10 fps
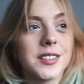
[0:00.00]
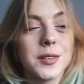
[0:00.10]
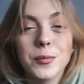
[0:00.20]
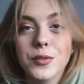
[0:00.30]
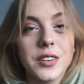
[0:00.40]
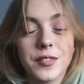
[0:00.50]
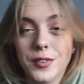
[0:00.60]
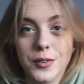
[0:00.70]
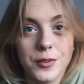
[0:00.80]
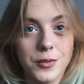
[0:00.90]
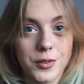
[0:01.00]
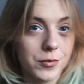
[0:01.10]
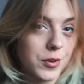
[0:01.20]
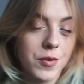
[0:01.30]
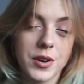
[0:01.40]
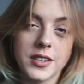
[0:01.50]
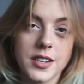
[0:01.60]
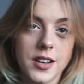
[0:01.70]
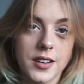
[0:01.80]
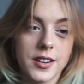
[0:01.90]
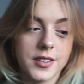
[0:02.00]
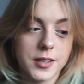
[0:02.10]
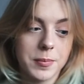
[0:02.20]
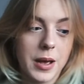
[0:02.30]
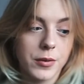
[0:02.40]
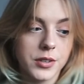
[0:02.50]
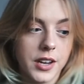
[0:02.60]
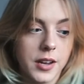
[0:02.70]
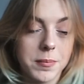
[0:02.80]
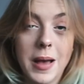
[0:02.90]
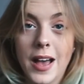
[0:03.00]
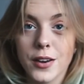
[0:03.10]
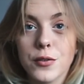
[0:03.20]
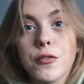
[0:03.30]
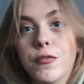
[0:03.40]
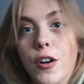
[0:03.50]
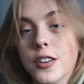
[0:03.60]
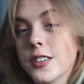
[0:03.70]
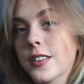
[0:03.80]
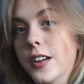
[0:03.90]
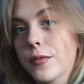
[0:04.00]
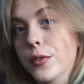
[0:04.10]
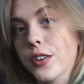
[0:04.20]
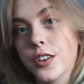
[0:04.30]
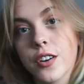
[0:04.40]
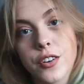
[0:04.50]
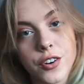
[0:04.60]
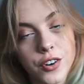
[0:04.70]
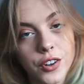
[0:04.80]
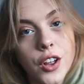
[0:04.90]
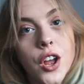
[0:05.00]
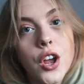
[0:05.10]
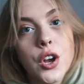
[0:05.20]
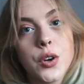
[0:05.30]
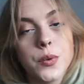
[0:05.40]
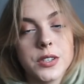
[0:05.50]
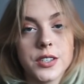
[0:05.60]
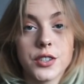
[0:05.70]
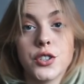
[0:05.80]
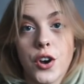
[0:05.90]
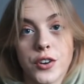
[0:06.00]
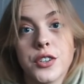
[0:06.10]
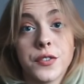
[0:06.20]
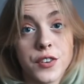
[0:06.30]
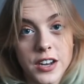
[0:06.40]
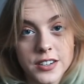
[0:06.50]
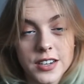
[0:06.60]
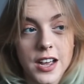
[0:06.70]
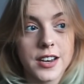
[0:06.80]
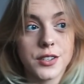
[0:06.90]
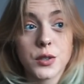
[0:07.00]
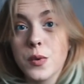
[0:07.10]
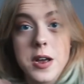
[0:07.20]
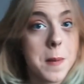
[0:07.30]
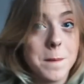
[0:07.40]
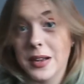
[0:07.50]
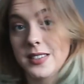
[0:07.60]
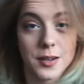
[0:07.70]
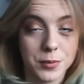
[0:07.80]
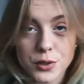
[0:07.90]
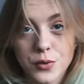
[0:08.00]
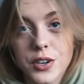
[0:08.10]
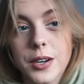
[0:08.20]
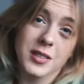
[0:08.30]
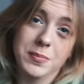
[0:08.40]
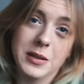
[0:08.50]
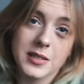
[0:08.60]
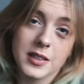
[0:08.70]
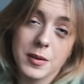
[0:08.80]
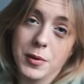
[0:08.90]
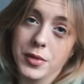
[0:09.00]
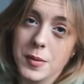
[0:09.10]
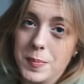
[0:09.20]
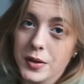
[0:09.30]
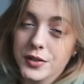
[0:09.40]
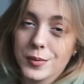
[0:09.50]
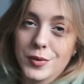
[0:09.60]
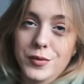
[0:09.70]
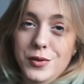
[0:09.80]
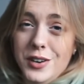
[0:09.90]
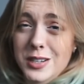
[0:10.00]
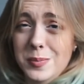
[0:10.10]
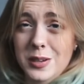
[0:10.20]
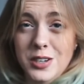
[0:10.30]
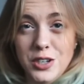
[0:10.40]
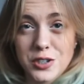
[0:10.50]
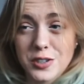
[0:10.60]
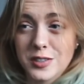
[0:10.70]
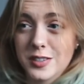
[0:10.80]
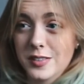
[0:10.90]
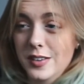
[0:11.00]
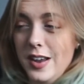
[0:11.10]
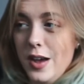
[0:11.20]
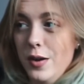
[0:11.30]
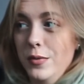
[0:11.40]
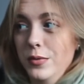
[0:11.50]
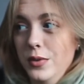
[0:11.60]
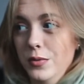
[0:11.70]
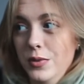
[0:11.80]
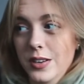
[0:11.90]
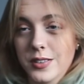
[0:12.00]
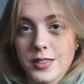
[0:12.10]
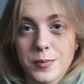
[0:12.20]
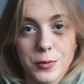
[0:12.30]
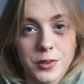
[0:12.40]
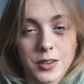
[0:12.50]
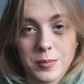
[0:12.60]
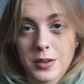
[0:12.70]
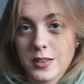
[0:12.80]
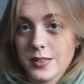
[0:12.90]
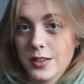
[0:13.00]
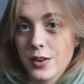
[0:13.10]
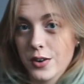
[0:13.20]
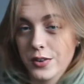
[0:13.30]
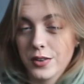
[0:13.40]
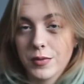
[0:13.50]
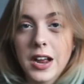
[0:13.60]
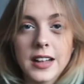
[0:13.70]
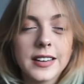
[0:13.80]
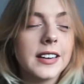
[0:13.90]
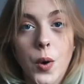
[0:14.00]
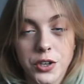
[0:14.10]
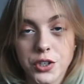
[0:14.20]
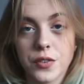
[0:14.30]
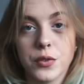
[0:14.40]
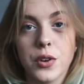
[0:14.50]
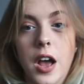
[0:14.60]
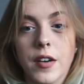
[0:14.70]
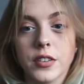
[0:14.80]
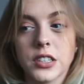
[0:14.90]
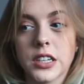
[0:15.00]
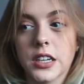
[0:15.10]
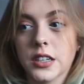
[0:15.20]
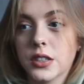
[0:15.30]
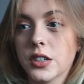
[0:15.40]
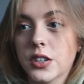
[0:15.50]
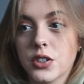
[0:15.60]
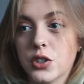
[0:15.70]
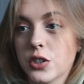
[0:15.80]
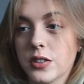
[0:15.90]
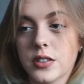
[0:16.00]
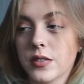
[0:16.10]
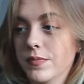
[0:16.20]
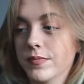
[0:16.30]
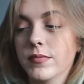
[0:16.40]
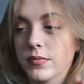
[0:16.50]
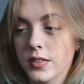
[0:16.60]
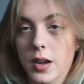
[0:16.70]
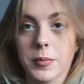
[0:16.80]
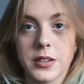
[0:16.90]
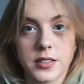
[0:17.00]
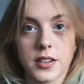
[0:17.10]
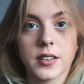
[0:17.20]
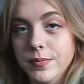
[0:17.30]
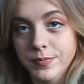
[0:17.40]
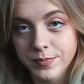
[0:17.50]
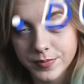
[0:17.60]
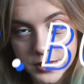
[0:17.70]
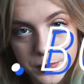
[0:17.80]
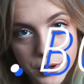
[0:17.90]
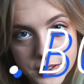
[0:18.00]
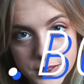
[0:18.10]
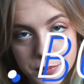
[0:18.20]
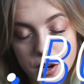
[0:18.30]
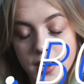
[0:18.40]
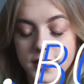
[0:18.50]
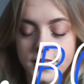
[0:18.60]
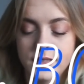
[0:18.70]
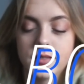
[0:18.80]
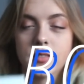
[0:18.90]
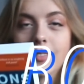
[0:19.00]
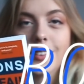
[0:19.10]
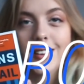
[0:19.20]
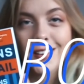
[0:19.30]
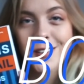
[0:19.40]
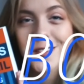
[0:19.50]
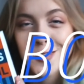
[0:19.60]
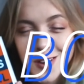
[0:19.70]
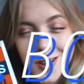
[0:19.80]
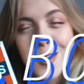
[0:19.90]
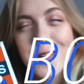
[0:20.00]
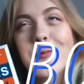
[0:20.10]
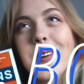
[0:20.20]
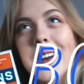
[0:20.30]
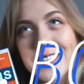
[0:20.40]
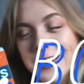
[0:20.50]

the movie, if you don't know it, it is about a man who falls in love with a young girl who is his daughter's friend, and it's quite a messed up story. It's basically about the build-up of your expectations and then how you get disappointed because they aren't the reality. Watch it if you haven't. It is just amazing. Surprise, surprise. Why